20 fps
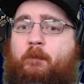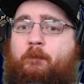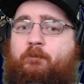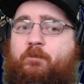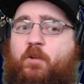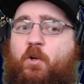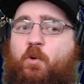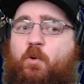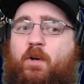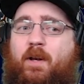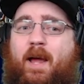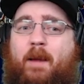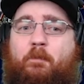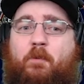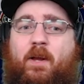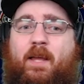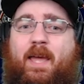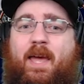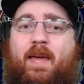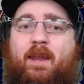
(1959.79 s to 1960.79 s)
So who did I
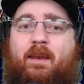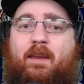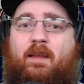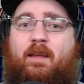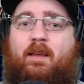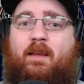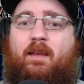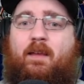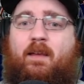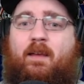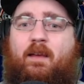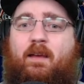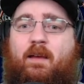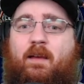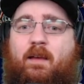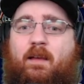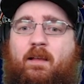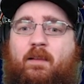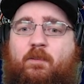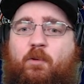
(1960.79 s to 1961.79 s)
bring in?
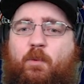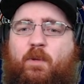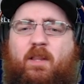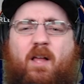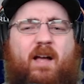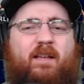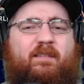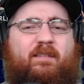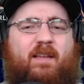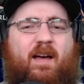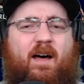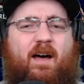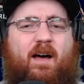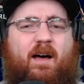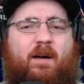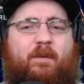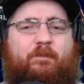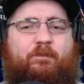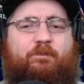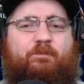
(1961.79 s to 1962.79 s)
So we lost,
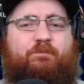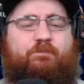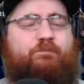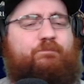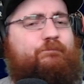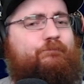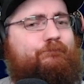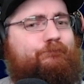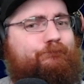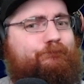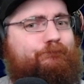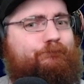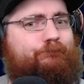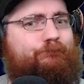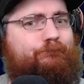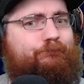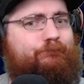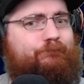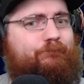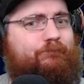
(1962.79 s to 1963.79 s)
um,
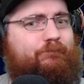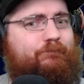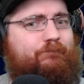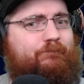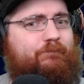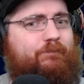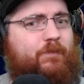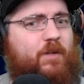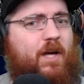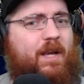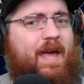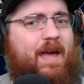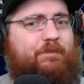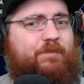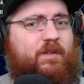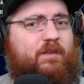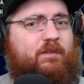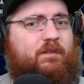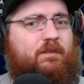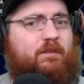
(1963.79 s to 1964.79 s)
not
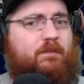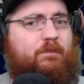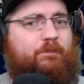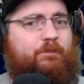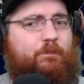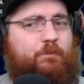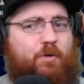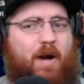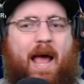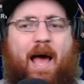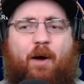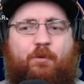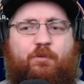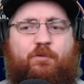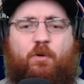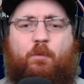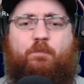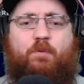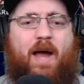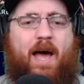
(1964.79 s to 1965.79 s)
Evans. Brown.
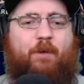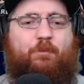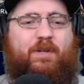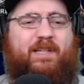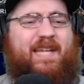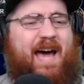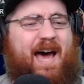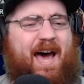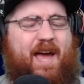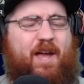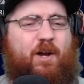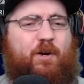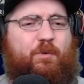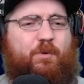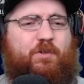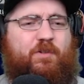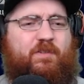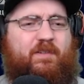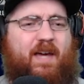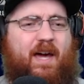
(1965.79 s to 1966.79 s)
So Brown retired,
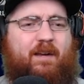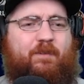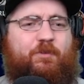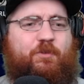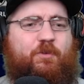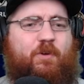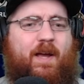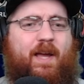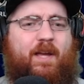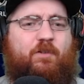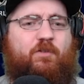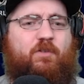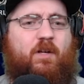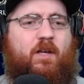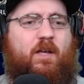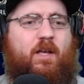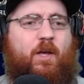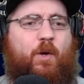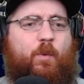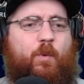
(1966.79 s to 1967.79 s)
which is kind of strange.
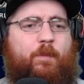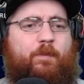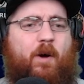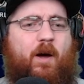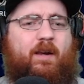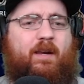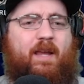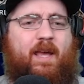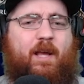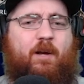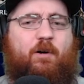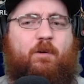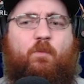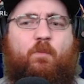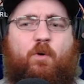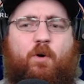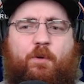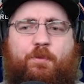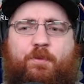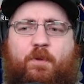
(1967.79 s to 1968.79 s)
We brought in
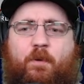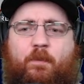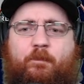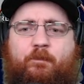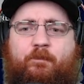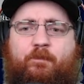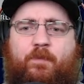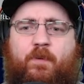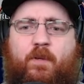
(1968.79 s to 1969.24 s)
Ingram, Wortham.